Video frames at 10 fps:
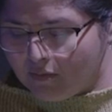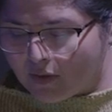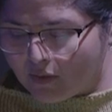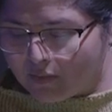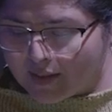
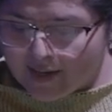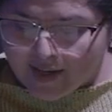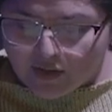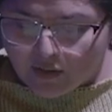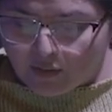know that
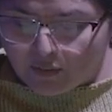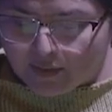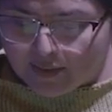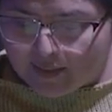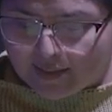I know
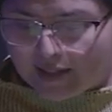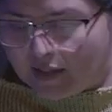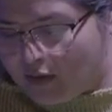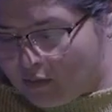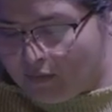
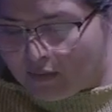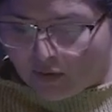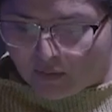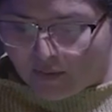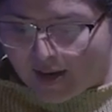that you
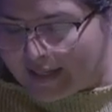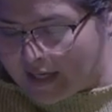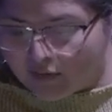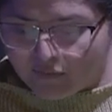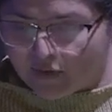know I
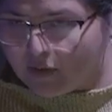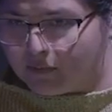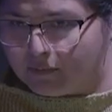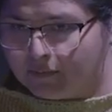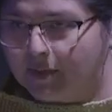care for you,
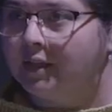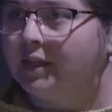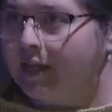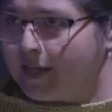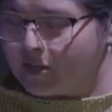
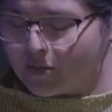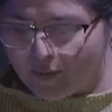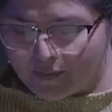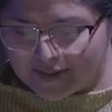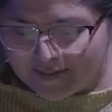end
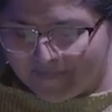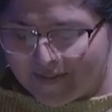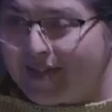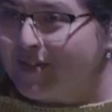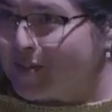quote.
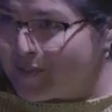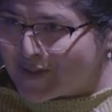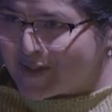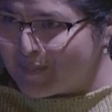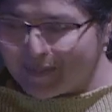So I'm
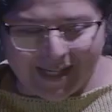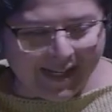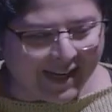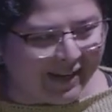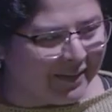just going to
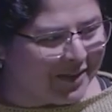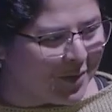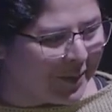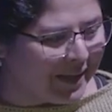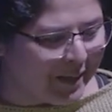play a
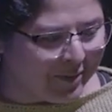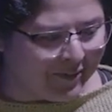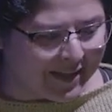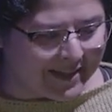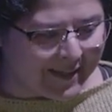short clip of
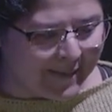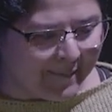this.